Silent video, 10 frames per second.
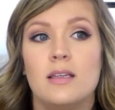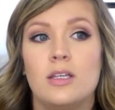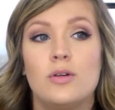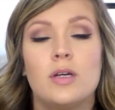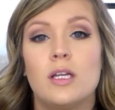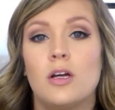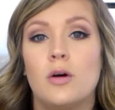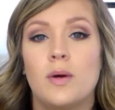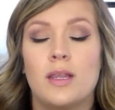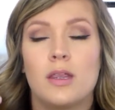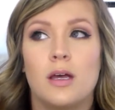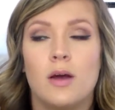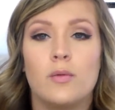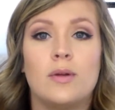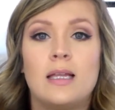you can go with
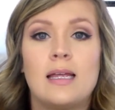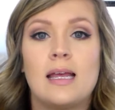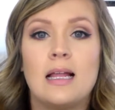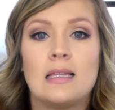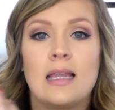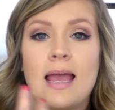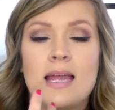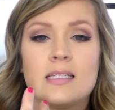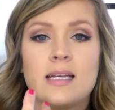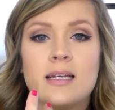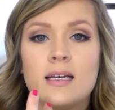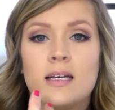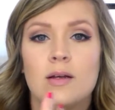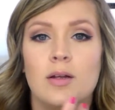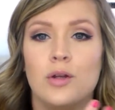a really light
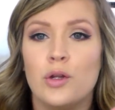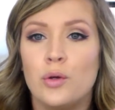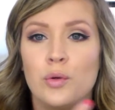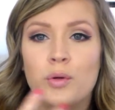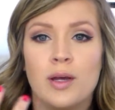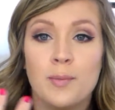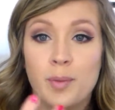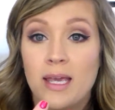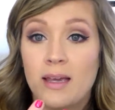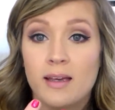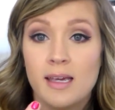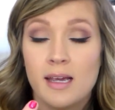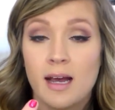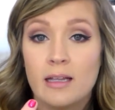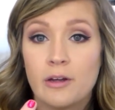nude pinky
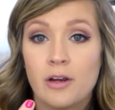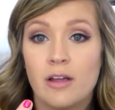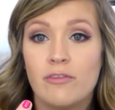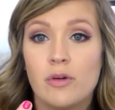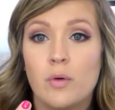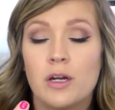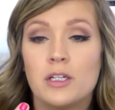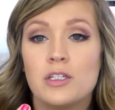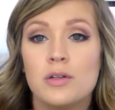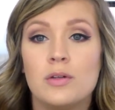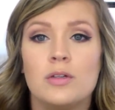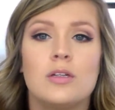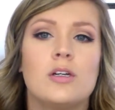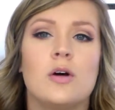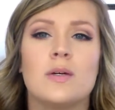color if you wanted to. You
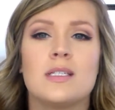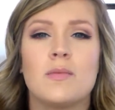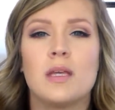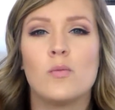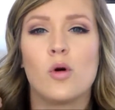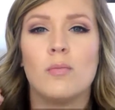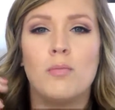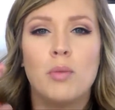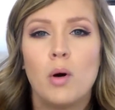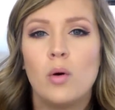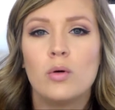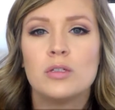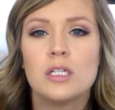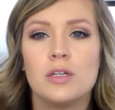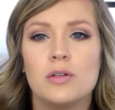could go with something more
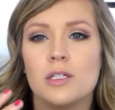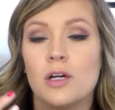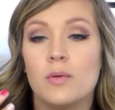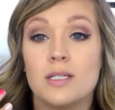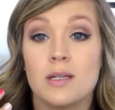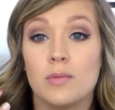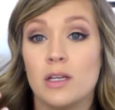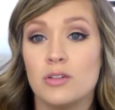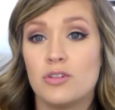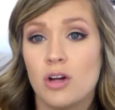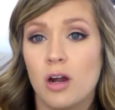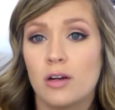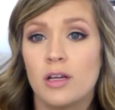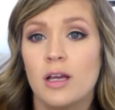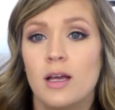bold, you could go with something
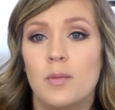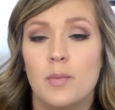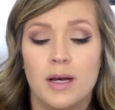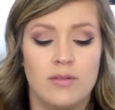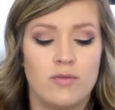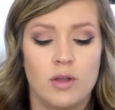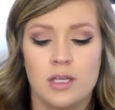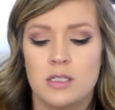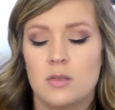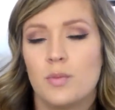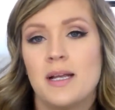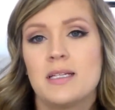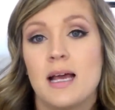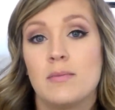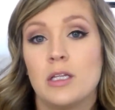dark, but for this
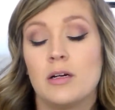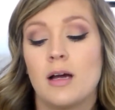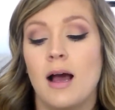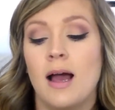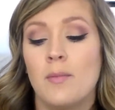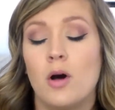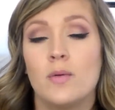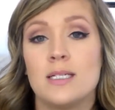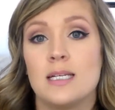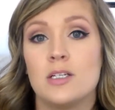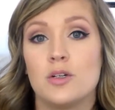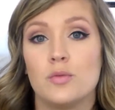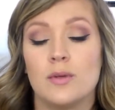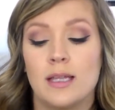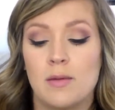springtime look I'm always into
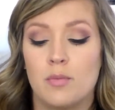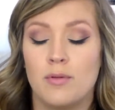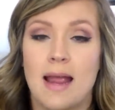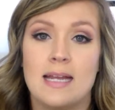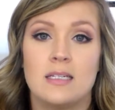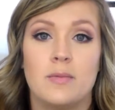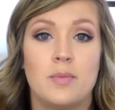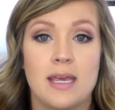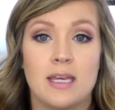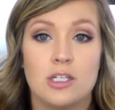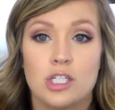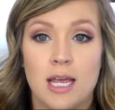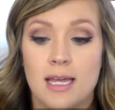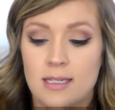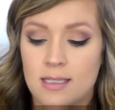really bright pink
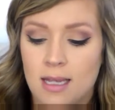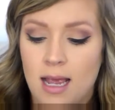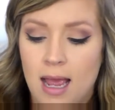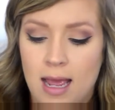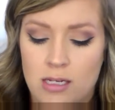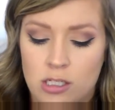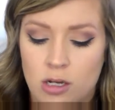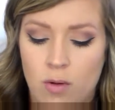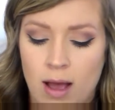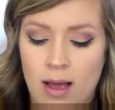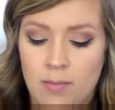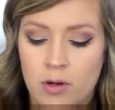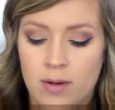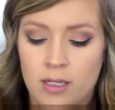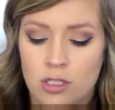shades, and so I'm
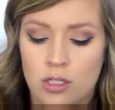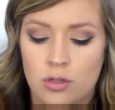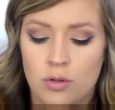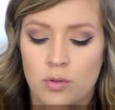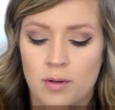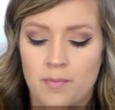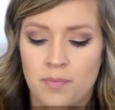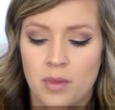going to